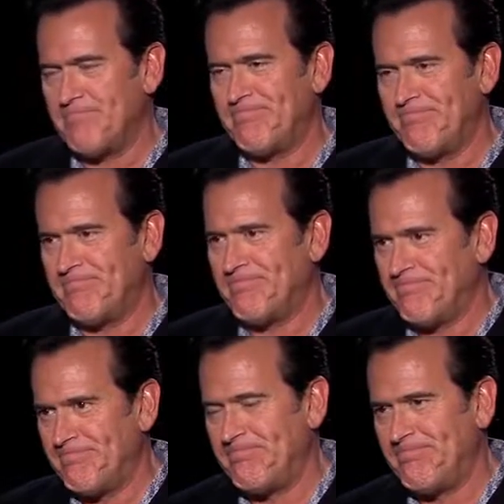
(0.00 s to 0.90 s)
Interesting,
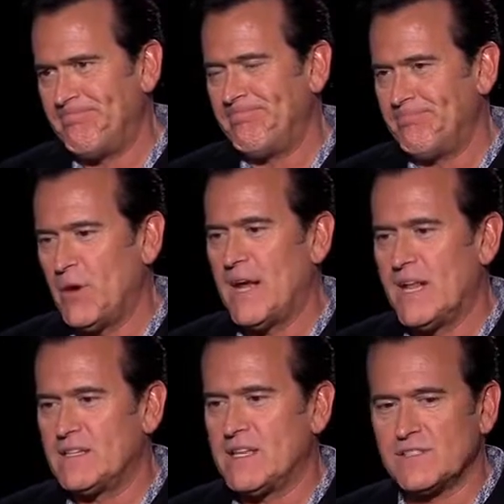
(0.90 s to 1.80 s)
mm-hmm. interesting. But
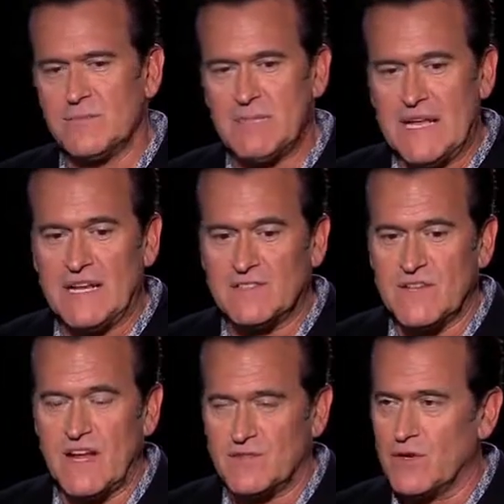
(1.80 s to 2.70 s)
it doesn't mean it's
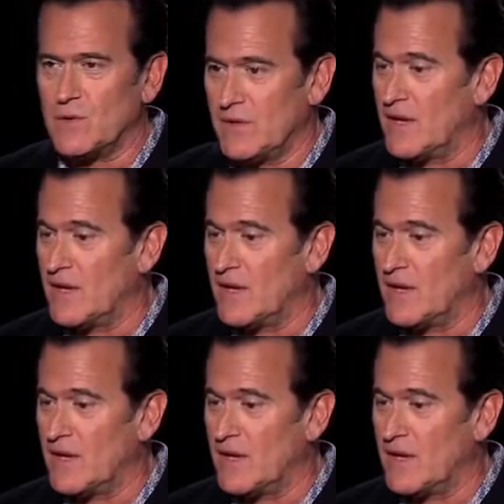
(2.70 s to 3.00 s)
not true.